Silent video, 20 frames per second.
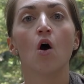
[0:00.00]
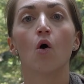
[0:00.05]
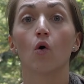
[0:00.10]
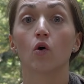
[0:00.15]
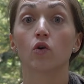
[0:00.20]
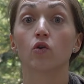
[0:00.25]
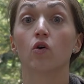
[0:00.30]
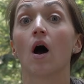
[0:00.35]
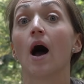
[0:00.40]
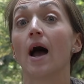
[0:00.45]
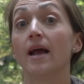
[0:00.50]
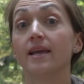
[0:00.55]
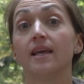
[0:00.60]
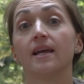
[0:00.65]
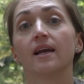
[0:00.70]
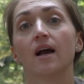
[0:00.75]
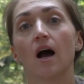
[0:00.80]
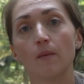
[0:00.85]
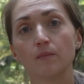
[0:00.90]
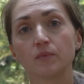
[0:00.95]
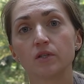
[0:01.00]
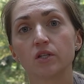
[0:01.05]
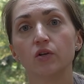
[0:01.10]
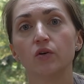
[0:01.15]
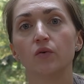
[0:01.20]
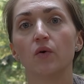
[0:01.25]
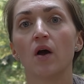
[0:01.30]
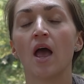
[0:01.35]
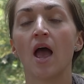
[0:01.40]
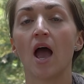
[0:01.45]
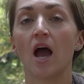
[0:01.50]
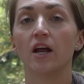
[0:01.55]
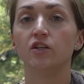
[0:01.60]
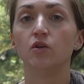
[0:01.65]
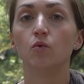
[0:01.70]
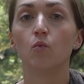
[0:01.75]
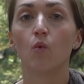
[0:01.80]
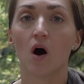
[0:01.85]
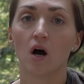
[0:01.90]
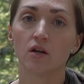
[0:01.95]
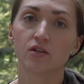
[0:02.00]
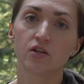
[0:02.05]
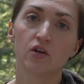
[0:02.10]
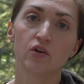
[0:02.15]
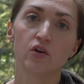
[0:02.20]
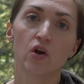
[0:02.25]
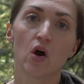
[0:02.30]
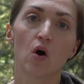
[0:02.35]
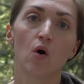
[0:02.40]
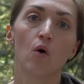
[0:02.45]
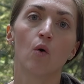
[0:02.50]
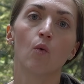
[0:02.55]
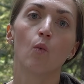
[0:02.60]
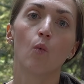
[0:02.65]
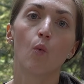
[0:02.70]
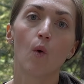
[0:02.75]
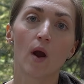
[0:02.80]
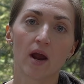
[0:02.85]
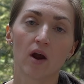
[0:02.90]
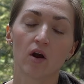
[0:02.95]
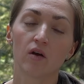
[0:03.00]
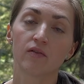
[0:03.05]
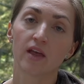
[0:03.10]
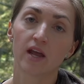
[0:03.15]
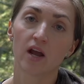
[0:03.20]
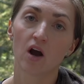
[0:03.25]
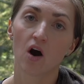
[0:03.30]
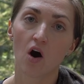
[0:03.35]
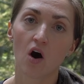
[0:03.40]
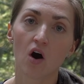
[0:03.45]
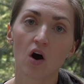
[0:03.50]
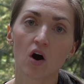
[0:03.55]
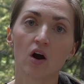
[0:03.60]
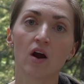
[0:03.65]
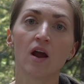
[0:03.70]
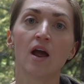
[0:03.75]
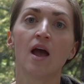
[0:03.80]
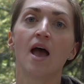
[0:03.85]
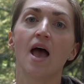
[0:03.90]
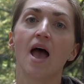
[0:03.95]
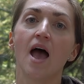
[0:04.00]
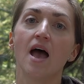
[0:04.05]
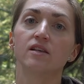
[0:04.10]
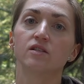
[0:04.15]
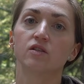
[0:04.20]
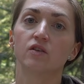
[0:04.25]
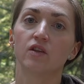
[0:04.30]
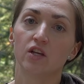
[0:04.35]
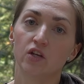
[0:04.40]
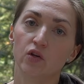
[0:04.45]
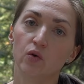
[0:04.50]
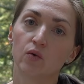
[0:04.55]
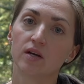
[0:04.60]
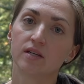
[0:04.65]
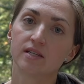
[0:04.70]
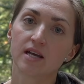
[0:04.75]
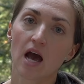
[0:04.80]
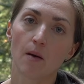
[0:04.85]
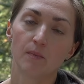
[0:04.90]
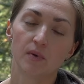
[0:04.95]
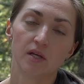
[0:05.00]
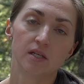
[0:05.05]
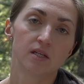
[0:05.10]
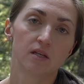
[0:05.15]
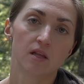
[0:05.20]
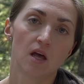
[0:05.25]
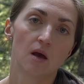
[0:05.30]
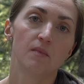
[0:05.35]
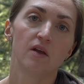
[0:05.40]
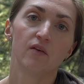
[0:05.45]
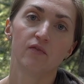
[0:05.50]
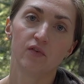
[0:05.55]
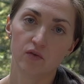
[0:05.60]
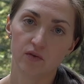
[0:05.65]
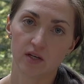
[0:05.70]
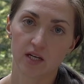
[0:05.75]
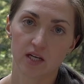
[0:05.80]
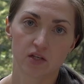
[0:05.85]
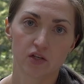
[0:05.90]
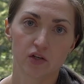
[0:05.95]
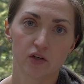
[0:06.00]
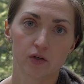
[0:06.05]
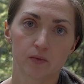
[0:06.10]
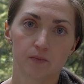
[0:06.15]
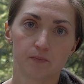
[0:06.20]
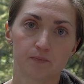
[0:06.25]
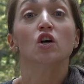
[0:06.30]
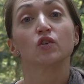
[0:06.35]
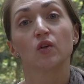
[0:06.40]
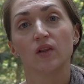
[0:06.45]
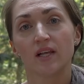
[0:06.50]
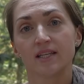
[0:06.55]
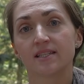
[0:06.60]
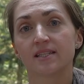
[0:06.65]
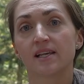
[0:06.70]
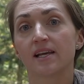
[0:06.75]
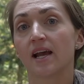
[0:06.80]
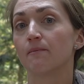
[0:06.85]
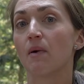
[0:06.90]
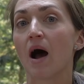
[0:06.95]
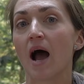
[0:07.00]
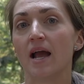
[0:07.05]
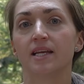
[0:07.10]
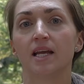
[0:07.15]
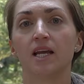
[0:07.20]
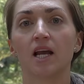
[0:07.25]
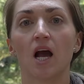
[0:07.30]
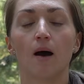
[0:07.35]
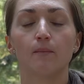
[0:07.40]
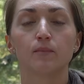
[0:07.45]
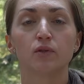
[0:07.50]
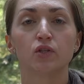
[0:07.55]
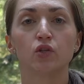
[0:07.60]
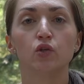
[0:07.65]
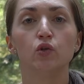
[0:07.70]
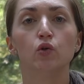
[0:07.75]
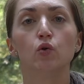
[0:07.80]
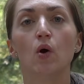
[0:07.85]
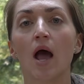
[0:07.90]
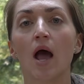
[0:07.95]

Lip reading: or hiking up to, and you want to know where they are so that you can tap into them if you need to. So let's say I'm hiking up to